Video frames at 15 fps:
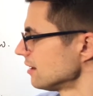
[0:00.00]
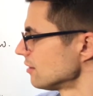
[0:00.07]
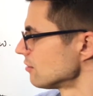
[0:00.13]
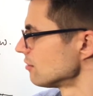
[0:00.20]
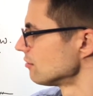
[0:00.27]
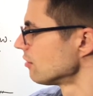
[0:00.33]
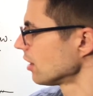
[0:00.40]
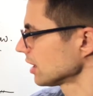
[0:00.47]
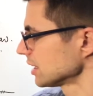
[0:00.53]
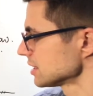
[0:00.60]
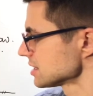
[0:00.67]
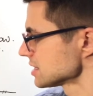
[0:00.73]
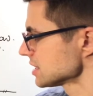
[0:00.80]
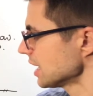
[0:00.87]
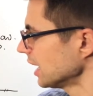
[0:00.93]
rocket
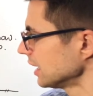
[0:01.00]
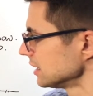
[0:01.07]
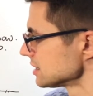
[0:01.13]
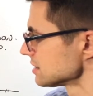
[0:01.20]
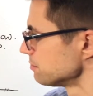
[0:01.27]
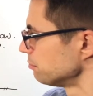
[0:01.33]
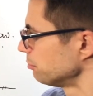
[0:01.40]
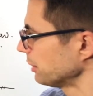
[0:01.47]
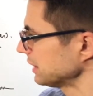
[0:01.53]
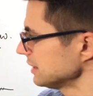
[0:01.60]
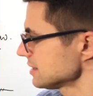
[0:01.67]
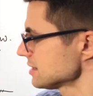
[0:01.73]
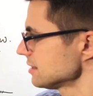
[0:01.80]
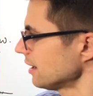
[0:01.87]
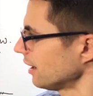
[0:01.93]
science, but
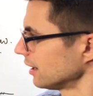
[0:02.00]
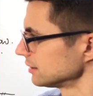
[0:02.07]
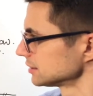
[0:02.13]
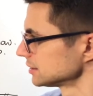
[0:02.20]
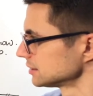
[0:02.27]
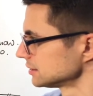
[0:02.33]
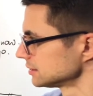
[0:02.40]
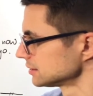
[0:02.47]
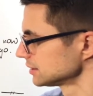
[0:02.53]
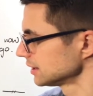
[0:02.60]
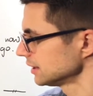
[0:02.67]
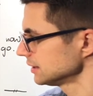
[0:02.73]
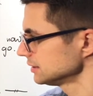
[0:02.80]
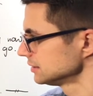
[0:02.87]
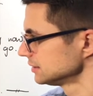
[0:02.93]
it's not,
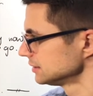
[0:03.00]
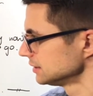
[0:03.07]
okay?